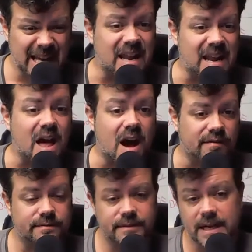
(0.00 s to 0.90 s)

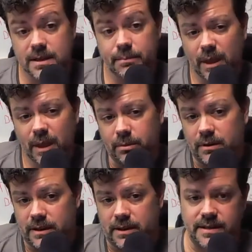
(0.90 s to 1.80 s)
enough. Now, some people it
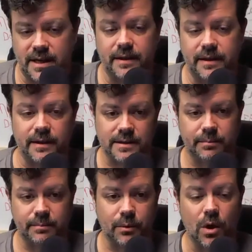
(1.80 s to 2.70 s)
does. I think some
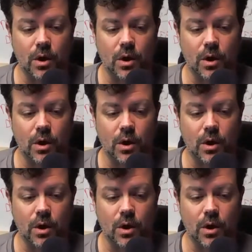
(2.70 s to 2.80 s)
people